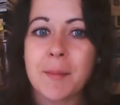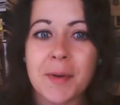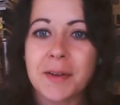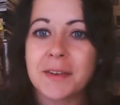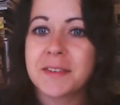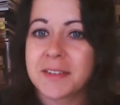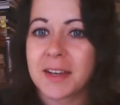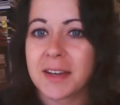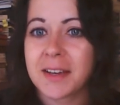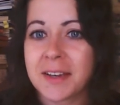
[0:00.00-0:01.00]
but
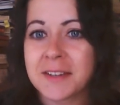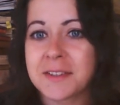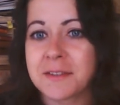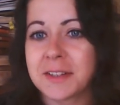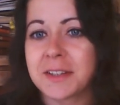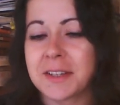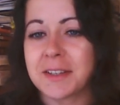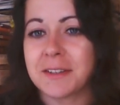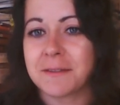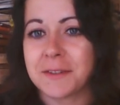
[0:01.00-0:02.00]
it is a
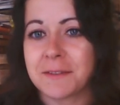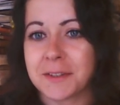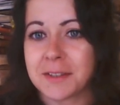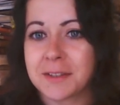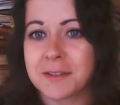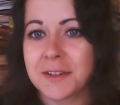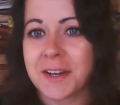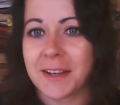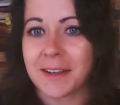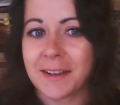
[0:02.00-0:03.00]
really vivid
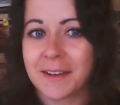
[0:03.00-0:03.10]
story.